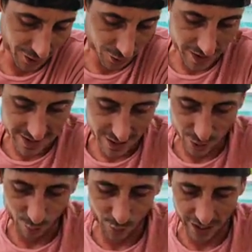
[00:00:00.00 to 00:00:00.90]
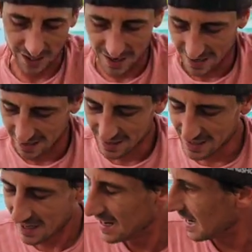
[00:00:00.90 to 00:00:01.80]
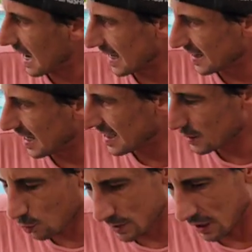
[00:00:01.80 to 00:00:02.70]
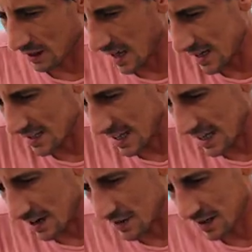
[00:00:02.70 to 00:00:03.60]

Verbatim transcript: like crazy. It's so freaking hot. I think this will be our last day out